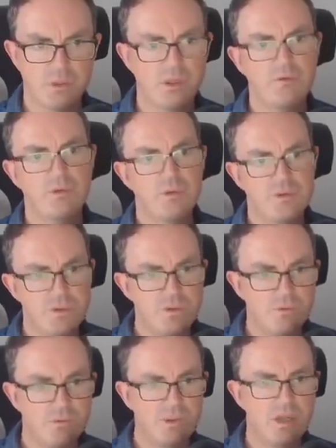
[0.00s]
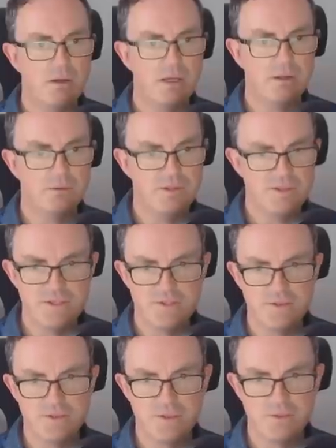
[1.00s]
I've got two, no, hang on, this
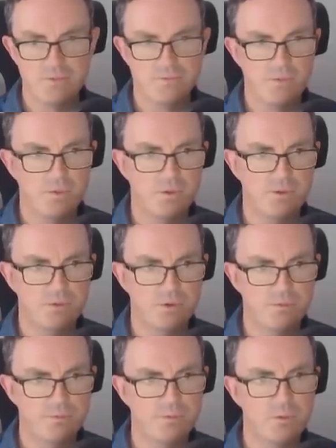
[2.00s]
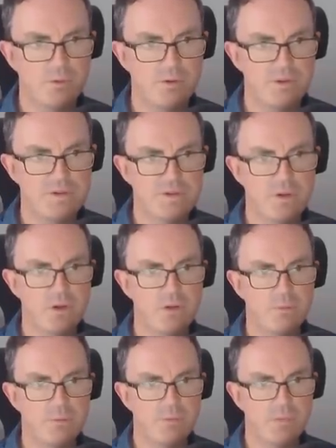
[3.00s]
isn't two, four. I've got a four in this
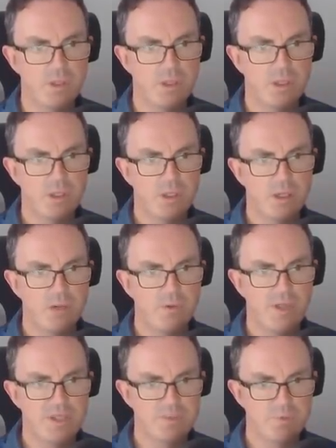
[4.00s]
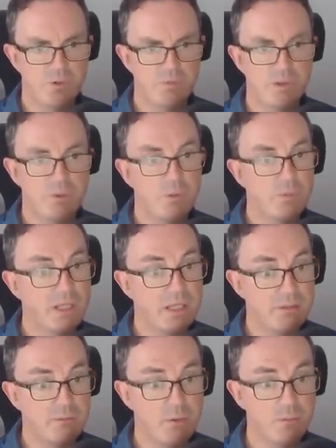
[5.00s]
column. Oh, that's probably what we're
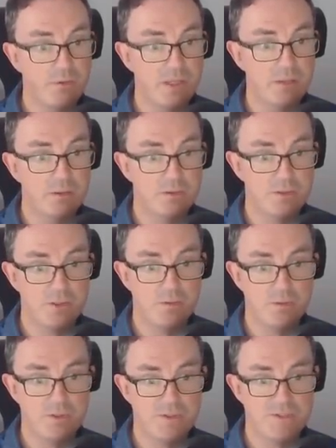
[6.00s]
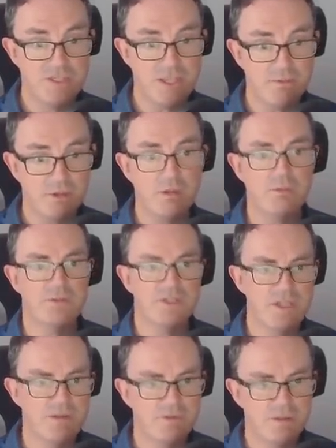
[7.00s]
getting wrong then. Two and seven, oh,
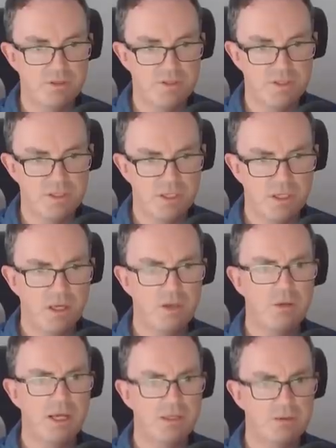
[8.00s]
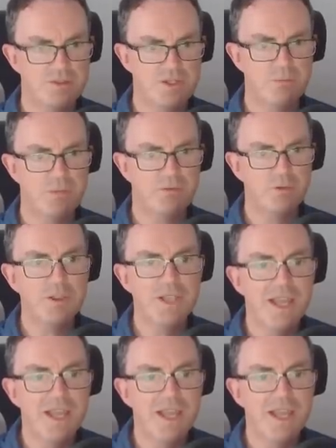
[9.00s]
seven and, oh, hang on, some, I've got,